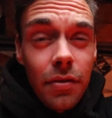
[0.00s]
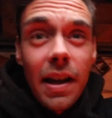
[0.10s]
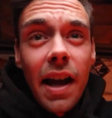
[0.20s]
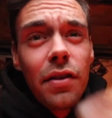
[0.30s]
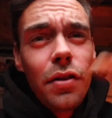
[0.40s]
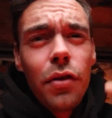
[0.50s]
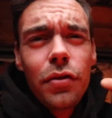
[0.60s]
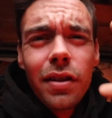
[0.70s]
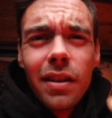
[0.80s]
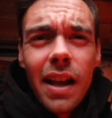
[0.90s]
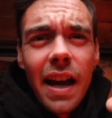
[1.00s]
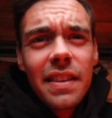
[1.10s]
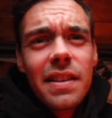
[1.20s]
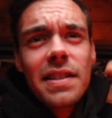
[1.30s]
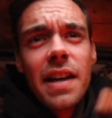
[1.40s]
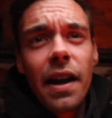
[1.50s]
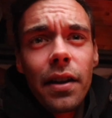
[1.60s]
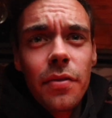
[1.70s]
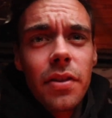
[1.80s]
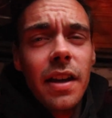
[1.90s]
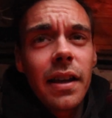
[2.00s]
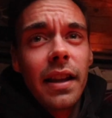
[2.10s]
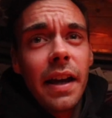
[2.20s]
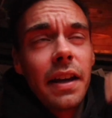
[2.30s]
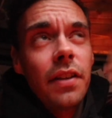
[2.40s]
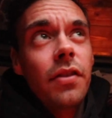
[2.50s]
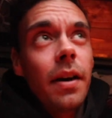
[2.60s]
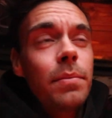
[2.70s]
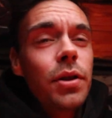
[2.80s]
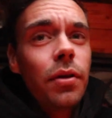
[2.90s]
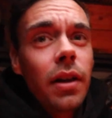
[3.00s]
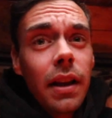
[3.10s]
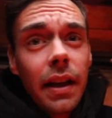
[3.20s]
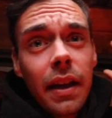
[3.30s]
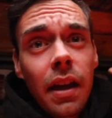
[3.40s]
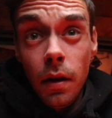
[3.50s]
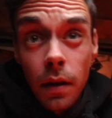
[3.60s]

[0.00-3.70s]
And I don't know if you'll like this kind of thing, like if I'm doing like,